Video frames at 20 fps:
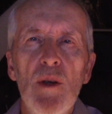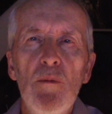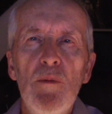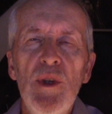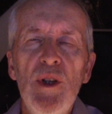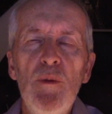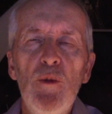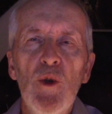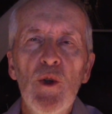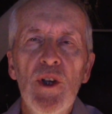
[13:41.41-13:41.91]

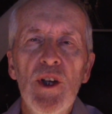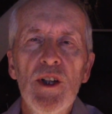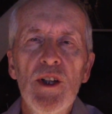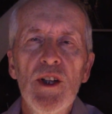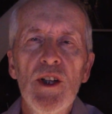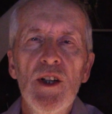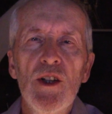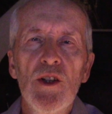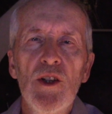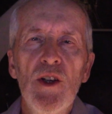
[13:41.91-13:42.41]
People get a
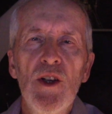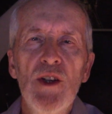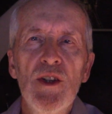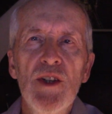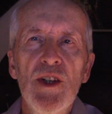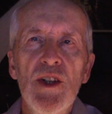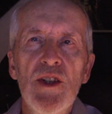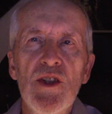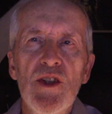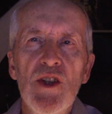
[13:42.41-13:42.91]
little
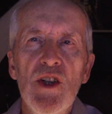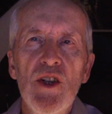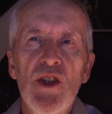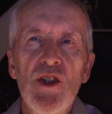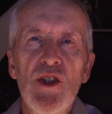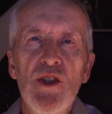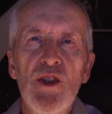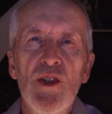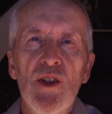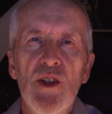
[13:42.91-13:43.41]

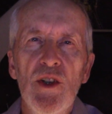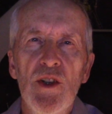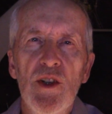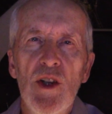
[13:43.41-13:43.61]
condensation on a